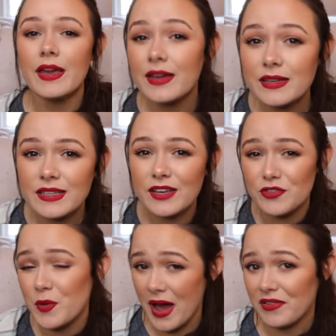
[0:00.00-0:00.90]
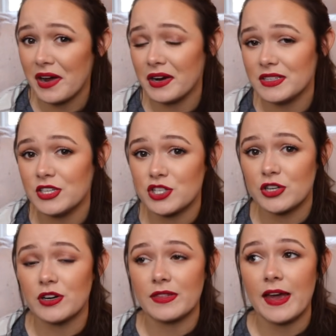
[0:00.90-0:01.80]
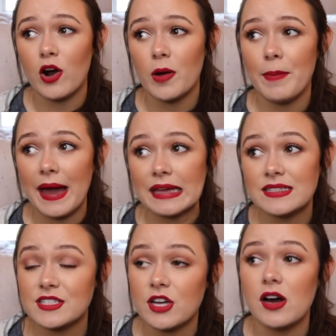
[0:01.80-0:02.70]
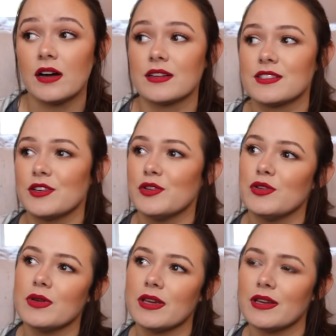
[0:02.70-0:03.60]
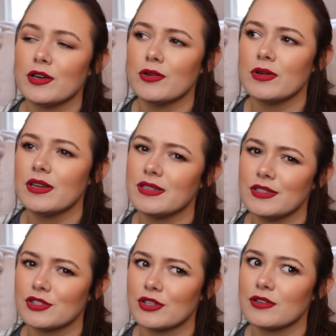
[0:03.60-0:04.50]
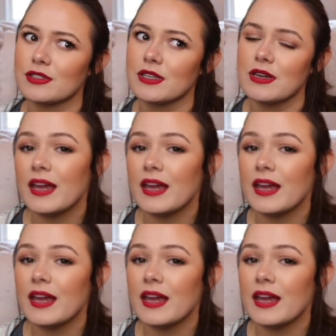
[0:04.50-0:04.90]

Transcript: And if you haven't gotten a t-shirt, they are back in stock, so you can go get a t-shirt.